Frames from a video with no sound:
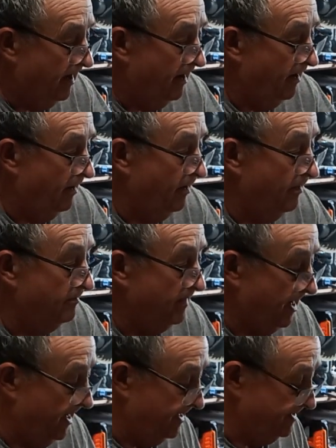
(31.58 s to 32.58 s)

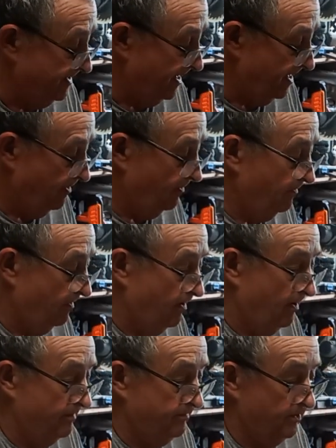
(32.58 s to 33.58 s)
and now
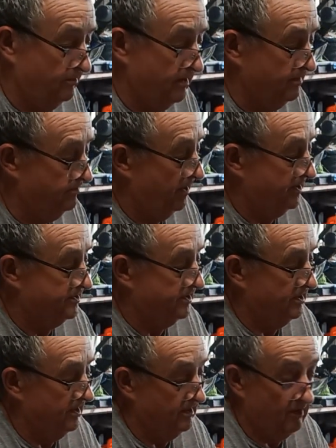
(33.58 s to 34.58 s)
I'm doing
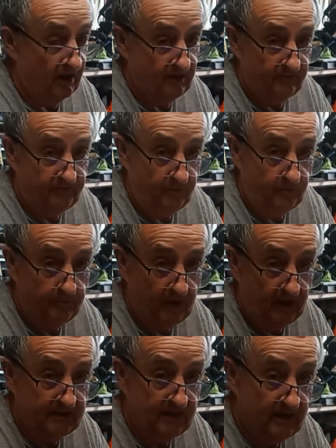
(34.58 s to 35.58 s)
basically like the
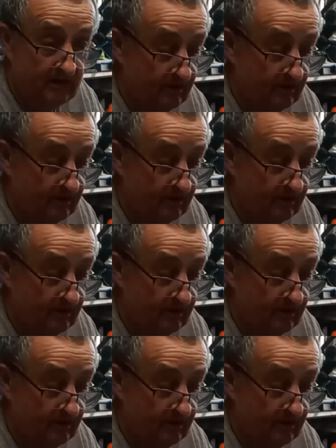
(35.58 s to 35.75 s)
footplate